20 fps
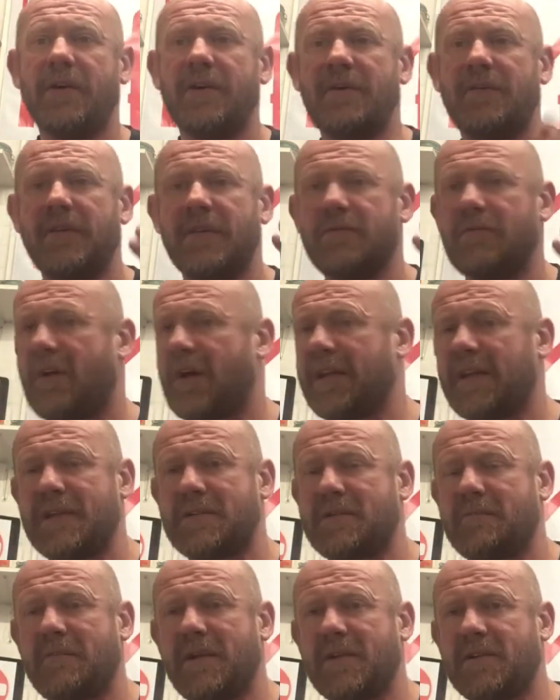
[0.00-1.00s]
And you think, right,
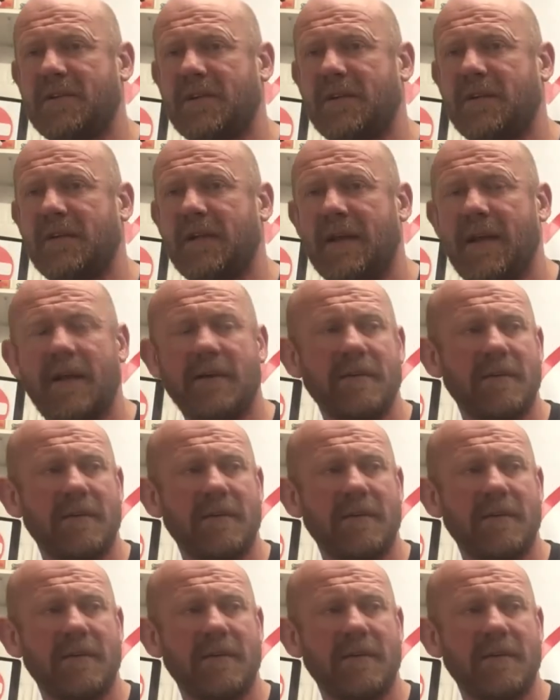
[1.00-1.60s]
that's amazing, and that,